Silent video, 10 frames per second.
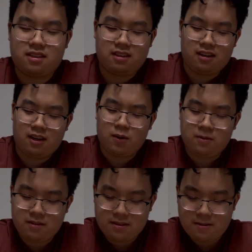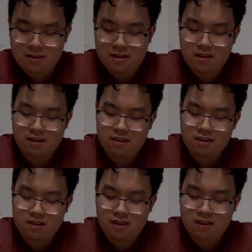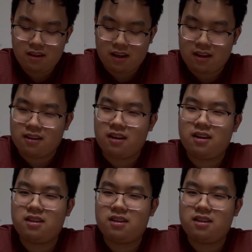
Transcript: you know? And